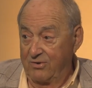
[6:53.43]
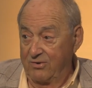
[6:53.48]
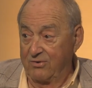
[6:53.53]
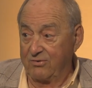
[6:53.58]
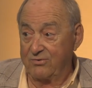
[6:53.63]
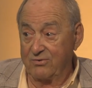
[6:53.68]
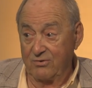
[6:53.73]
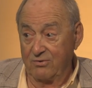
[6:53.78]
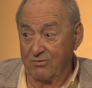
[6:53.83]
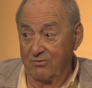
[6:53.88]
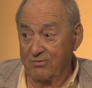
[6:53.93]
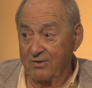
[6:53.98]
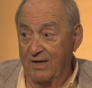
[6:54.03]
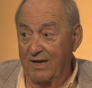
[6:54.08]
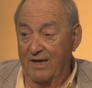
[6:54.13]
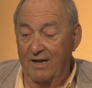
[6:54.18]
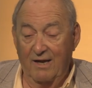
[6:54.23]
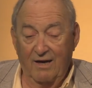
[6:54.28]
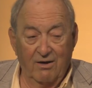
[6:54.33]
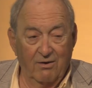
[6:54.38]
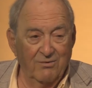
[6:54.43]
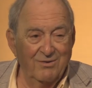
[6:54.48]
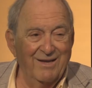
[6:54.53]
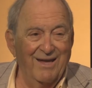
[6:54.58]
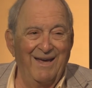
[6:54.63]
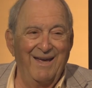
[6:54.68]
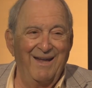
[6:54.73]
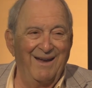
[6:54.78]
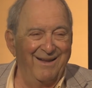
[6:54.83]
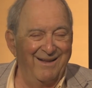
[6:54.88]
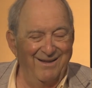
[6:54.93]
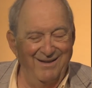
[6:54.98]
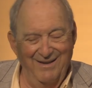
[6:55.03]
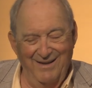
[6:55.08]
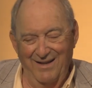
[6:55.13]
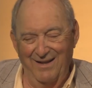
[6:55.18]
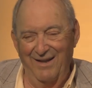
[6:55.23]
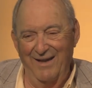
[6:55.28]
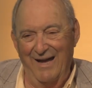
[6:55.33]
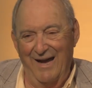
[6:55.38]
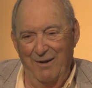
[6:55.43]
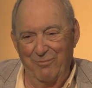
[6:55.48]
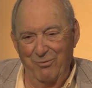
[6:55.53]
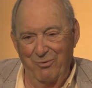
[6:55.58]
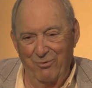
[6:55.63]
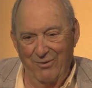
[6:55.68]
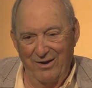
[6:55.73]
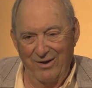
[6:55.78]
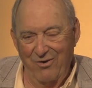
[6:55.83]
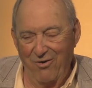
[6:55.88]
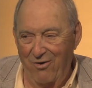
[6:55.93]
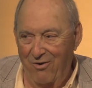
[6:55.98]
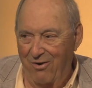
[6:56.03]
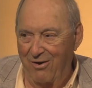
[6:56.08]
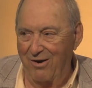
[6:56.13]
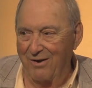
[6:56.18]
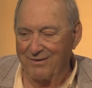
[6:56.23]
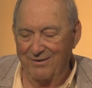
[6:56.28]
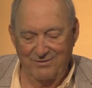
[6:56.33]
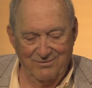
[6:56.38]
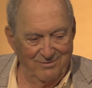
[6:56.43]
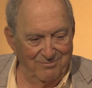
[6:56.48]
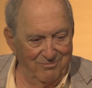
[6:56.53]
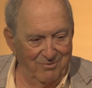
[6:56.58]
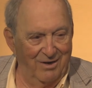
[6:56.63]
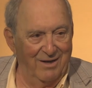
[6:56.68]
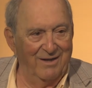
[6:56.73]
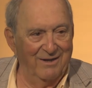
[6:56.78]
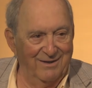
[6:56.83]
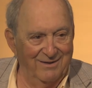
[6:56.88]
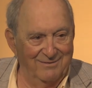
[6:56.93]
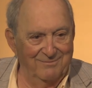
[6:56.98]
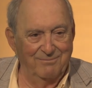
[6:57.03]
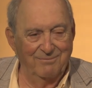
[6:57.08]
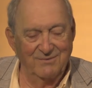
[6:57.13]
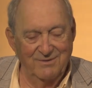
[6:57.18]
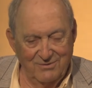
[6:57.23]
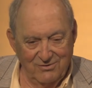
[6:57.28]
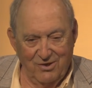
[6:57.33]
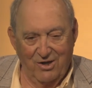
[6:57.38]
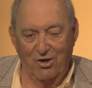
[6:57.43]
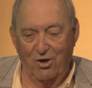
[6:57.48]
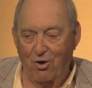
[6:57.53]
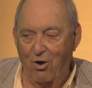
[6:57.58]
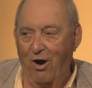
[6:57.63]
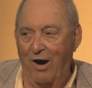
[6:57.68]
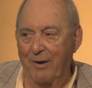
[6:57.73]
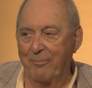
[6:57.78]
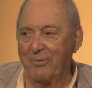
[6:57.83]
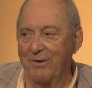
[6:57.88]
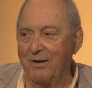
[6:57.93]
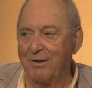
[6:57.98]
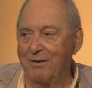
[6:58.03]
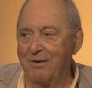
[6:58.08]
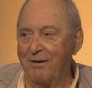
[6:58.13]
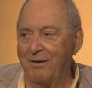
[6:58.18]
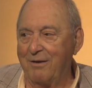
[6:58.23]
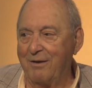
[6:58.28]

use that house and elaborate on it's not a, it's not a copy.